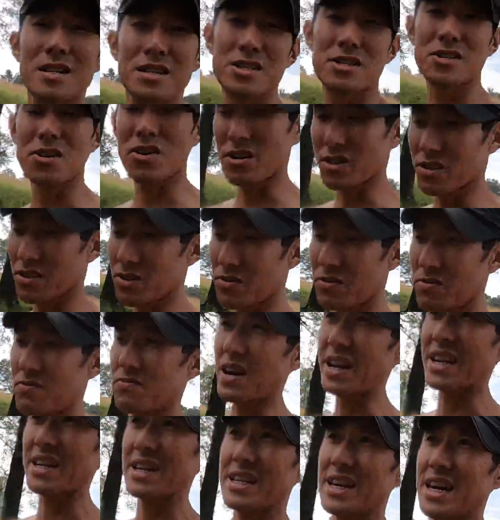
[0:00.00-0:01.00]
Starting to
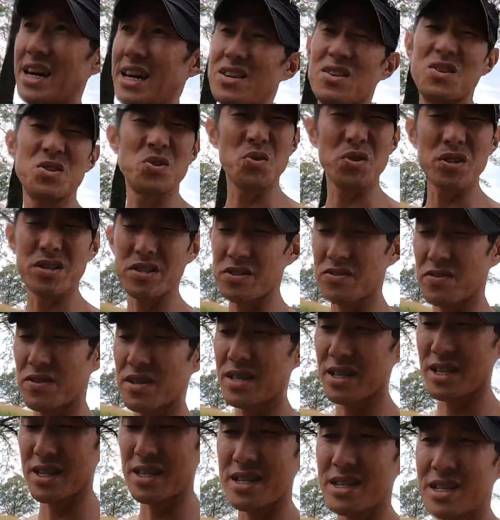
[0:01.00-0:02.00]
rain again, or drizzle
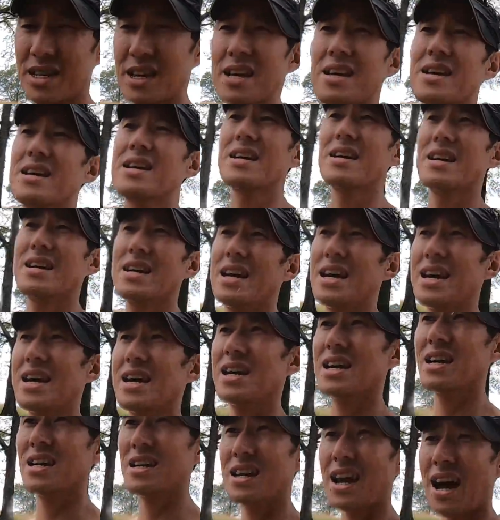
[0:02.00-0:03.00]
at least,
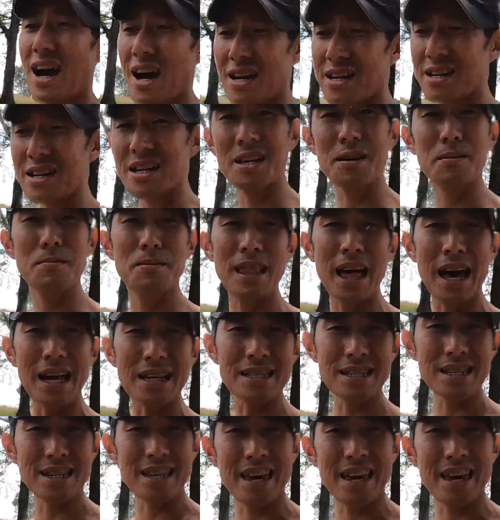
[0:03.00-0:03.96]
and I am last